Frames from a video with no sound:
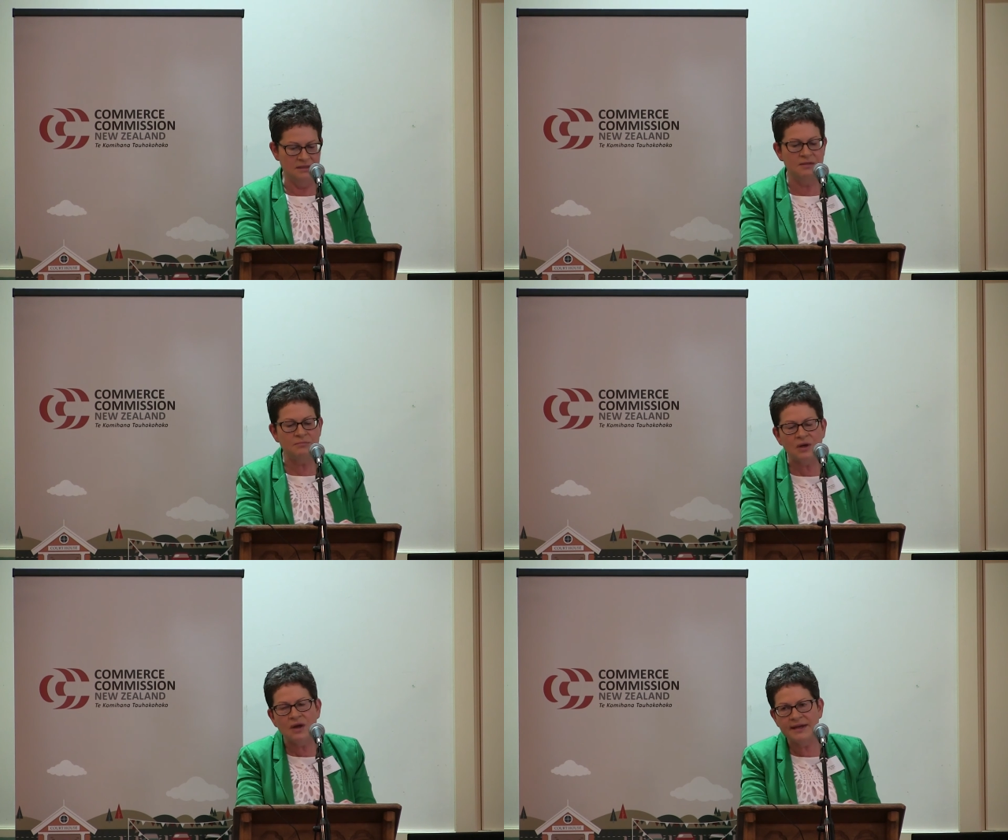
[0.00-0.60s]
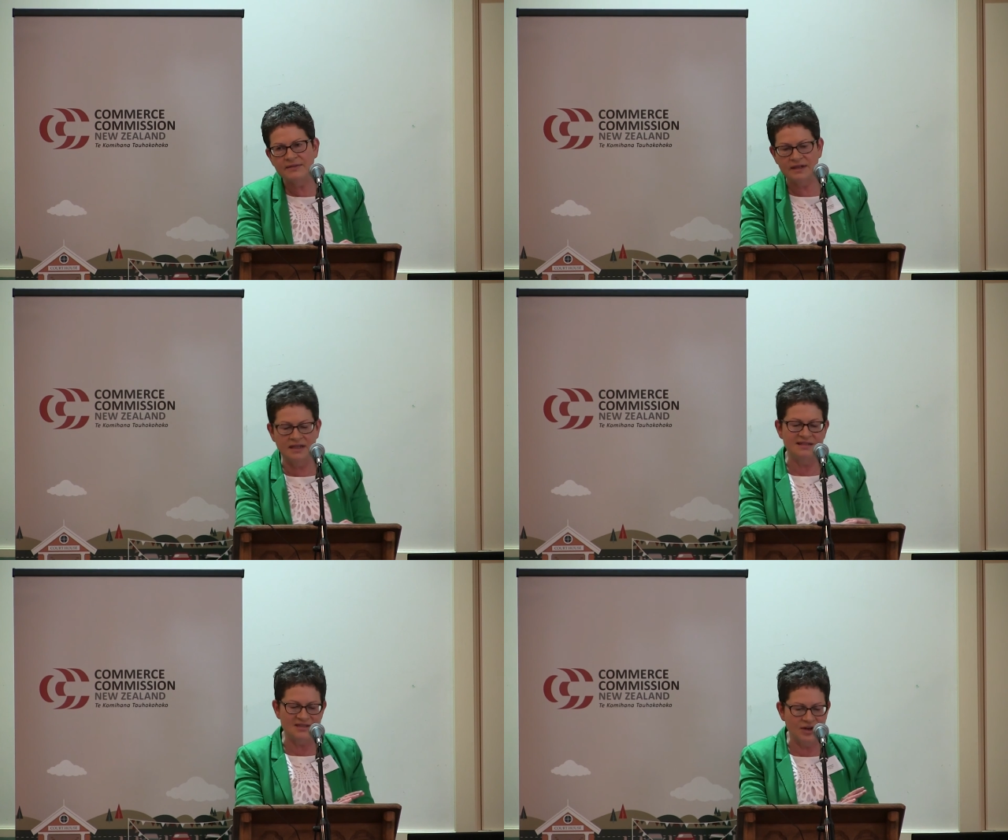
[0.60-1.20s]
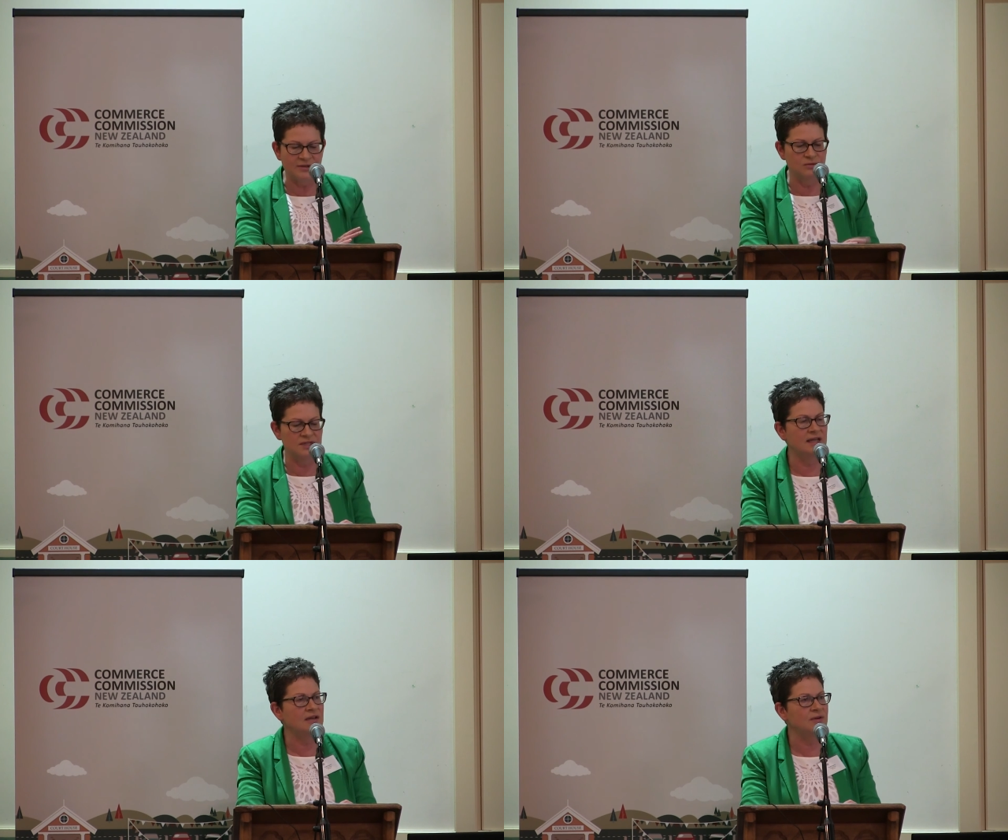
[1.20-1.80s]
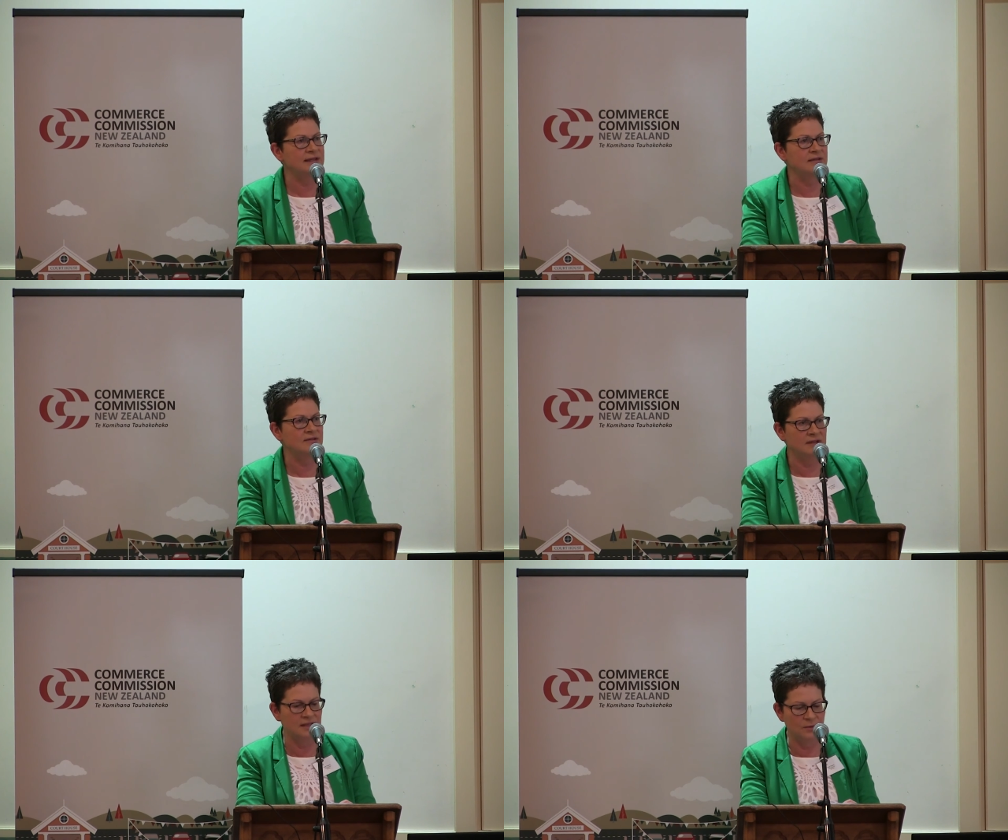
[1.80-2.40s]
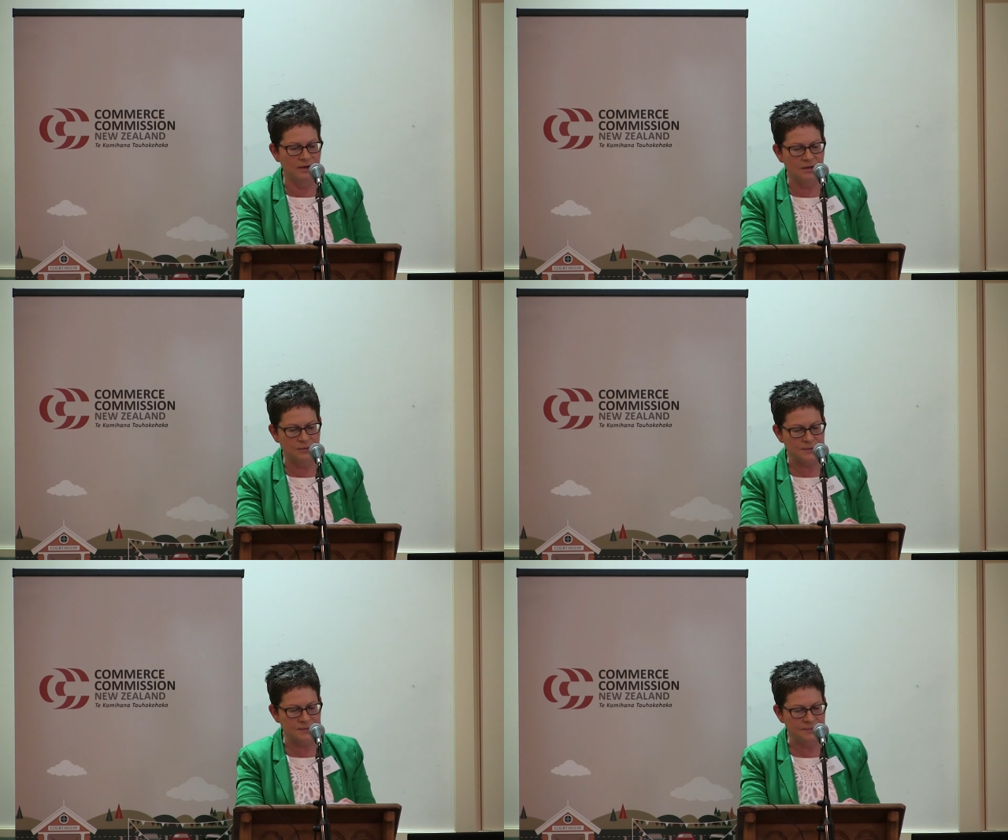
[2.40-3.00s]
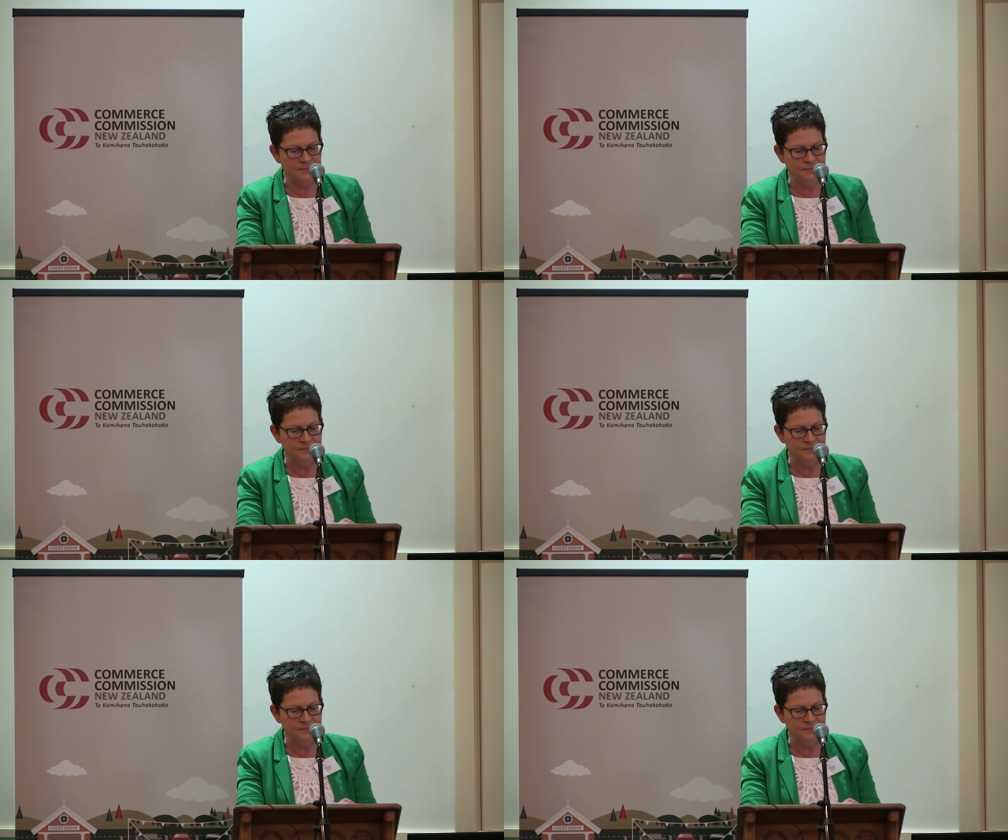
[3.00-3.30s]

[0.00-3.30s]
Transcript: implying that he'd struggled to get credit anywhere else.